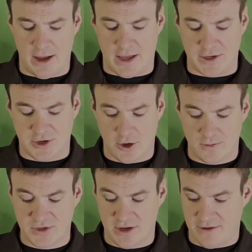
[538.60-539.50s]
In
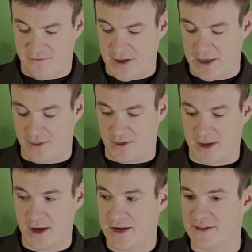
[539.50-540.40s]
terms of the
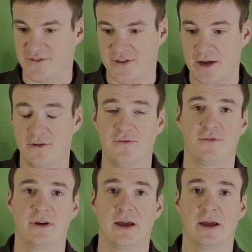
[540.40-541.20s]
gun itself,